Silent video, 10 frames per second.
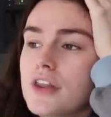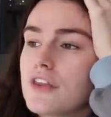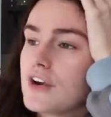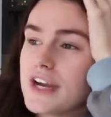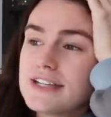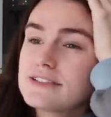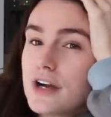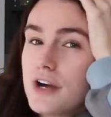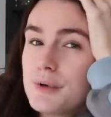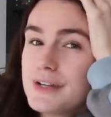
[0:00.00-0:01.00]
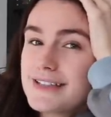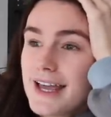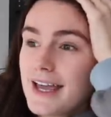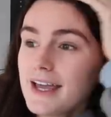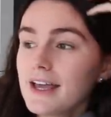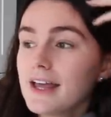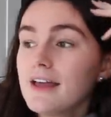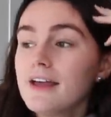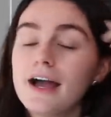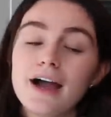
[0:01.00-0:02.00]
three years ago, I want to say,
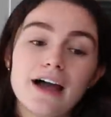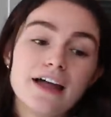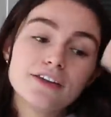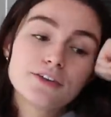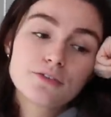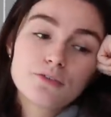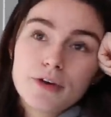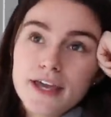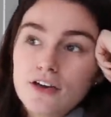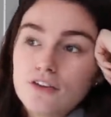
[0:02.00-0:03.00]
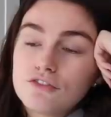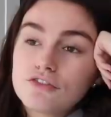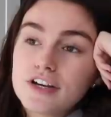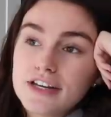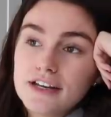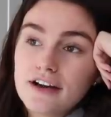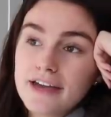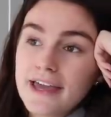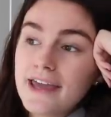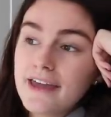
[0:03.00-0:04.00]
and we got really
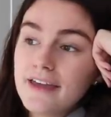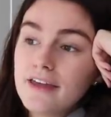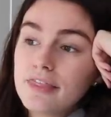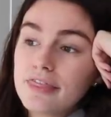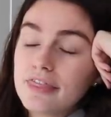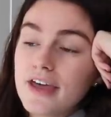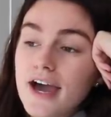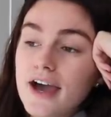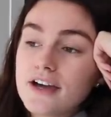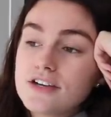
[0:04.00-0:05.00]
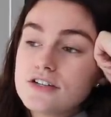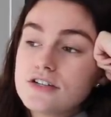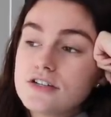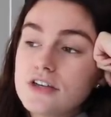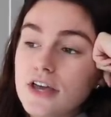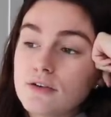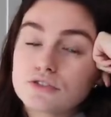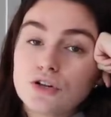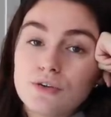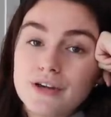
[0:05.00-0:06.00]
lucky that it
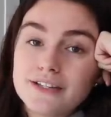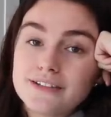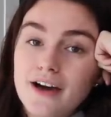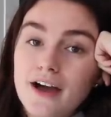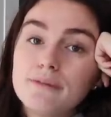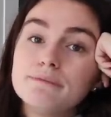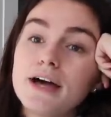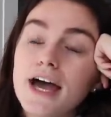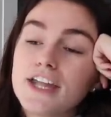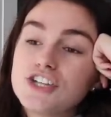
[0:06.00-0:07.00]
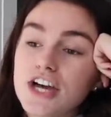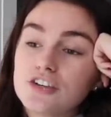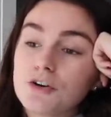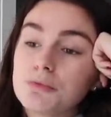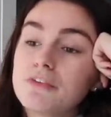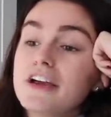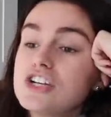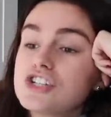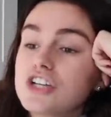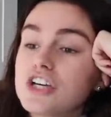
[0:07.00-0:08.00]
was caught in time, and she had an
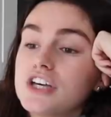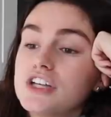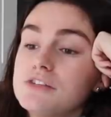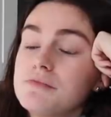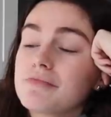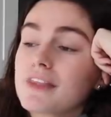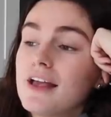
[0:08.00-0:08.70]
operation